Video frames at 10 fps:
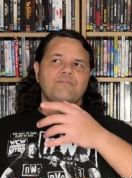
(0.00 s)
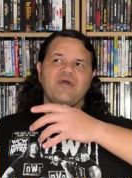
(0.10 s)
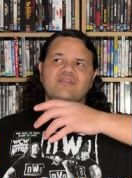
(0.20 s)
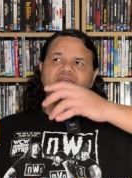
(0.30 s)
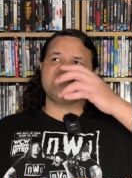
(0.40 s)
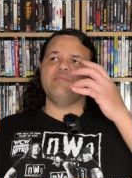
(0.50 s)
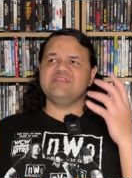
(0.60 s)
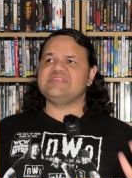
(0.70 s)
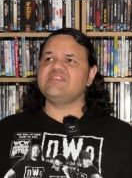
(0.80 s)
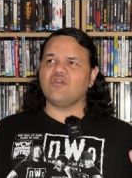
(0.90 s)
But
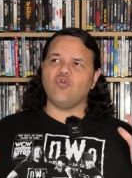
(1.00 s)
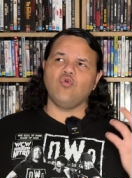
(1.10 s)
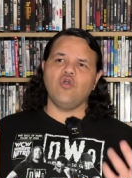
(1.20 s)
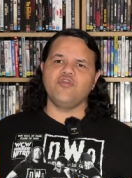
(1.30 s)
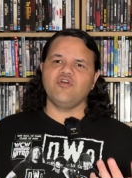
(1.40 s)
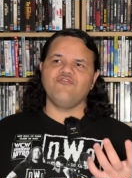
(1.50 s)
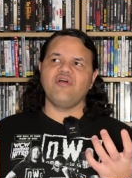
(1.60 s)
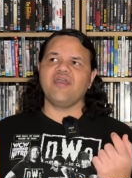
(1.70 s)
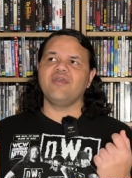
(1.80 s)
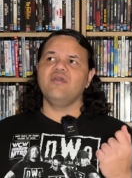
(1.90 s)
someone said the quote of
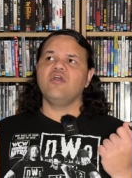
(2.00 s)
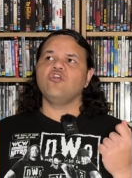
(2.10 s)
like,